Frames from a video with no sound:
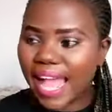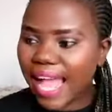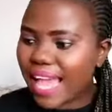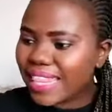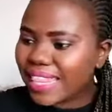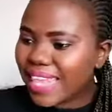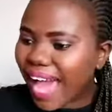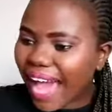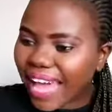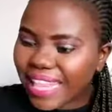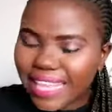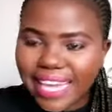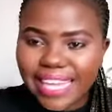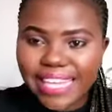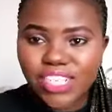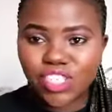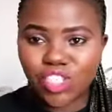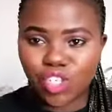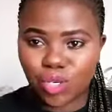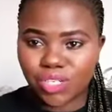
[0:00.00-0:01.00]
And the other
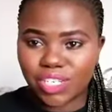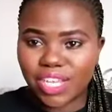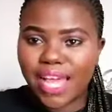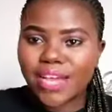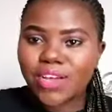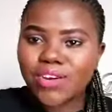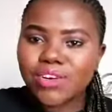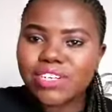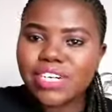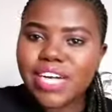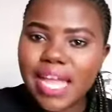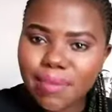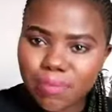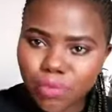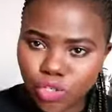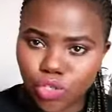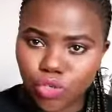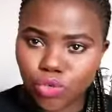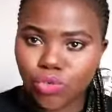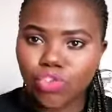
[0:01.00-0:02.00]
idiot
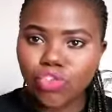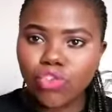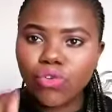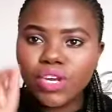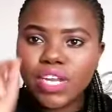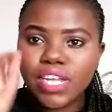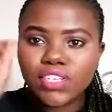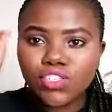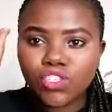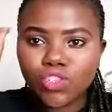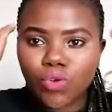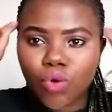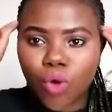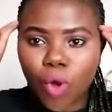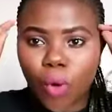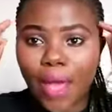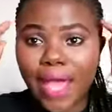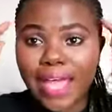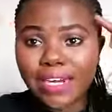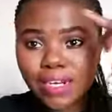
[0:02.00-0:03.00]
raped you. You need to
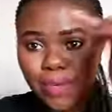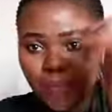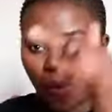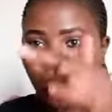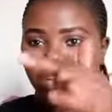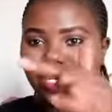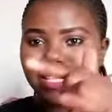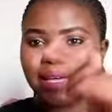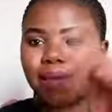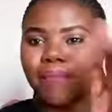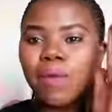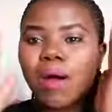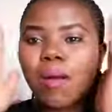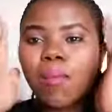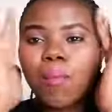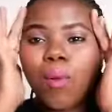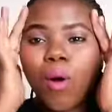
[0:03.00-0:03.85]
go and report them.